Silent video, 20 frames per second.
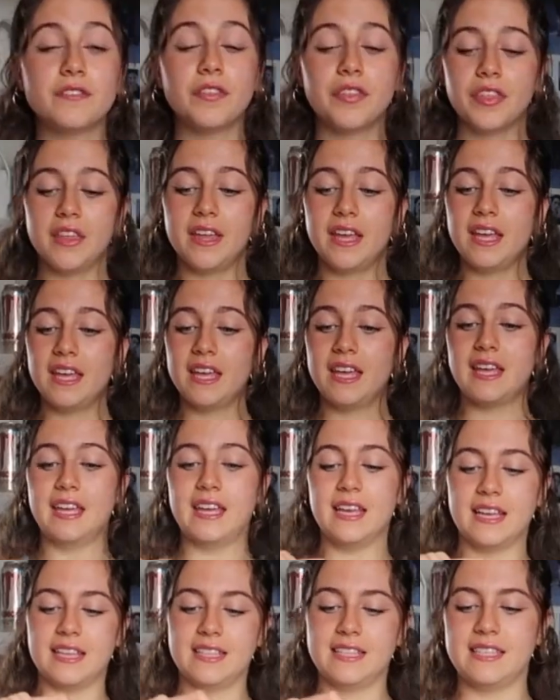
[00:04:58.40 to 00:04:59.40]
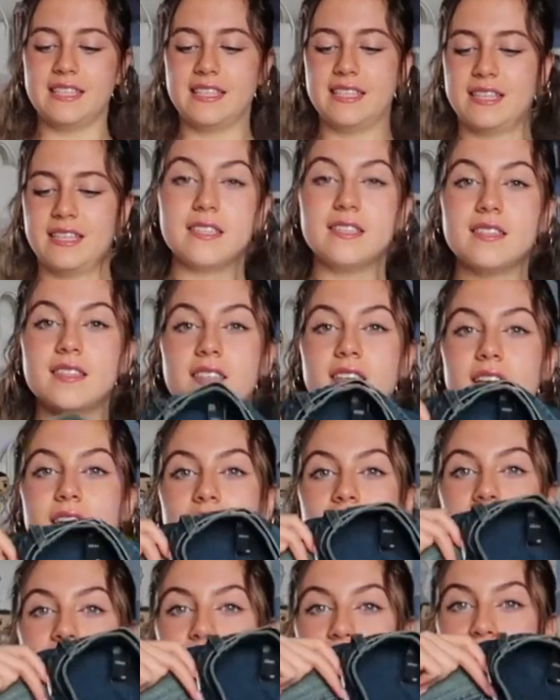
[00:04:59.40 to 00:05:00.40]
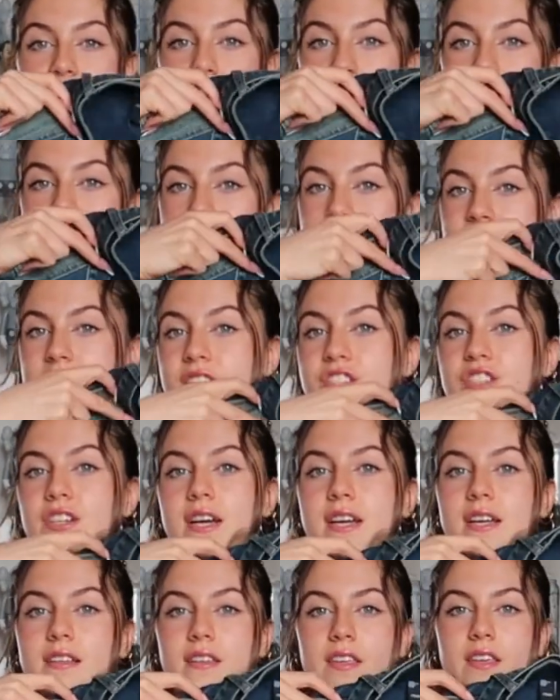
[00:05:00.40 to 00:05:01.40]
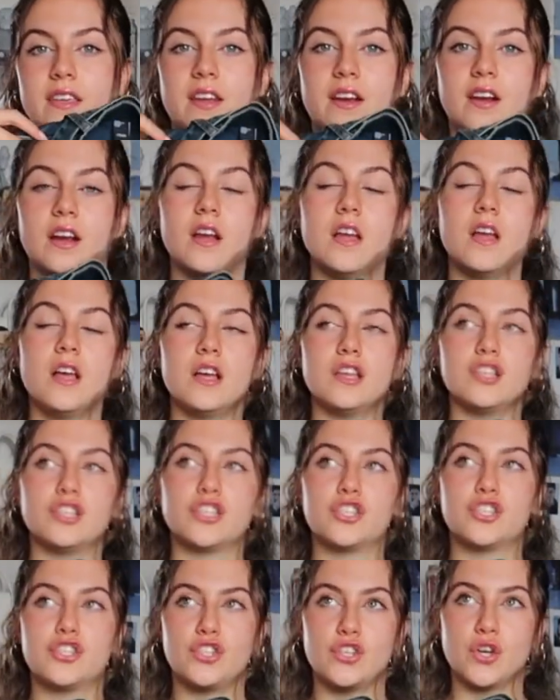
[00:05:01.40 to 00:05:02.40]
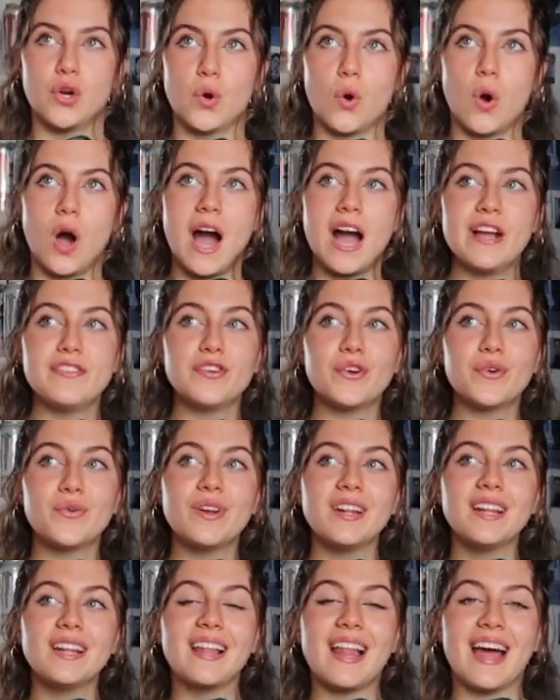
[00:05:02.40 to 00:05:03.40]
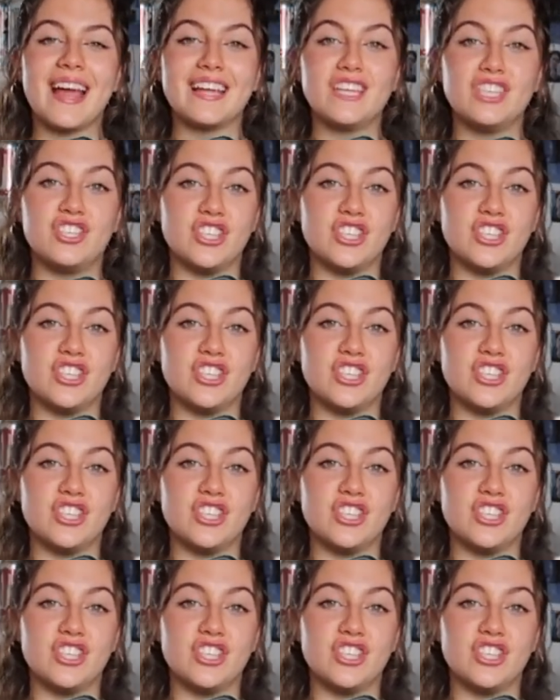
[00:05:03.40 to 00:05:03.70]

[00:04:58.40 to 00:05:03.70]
thing is jeans jacket here. So I don't really like